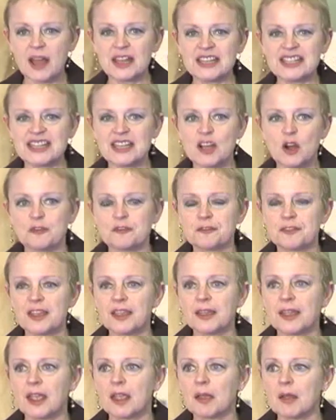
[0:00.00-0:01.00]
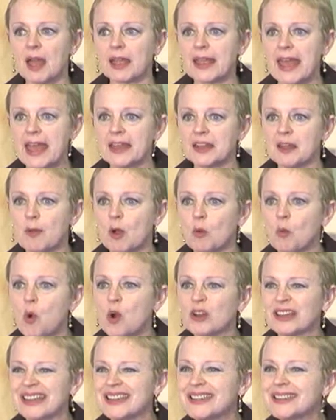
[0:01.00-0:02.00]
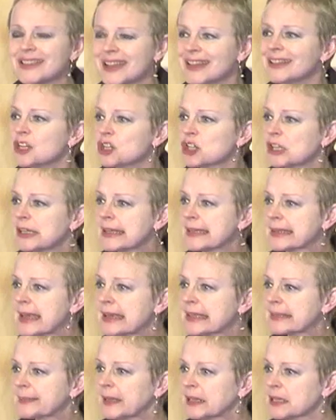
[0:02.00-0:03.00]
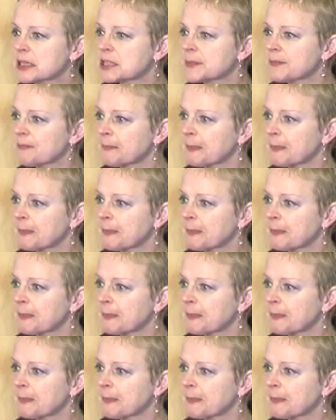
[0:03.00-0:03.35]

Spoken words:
idea of thinking again about what is initial assessment,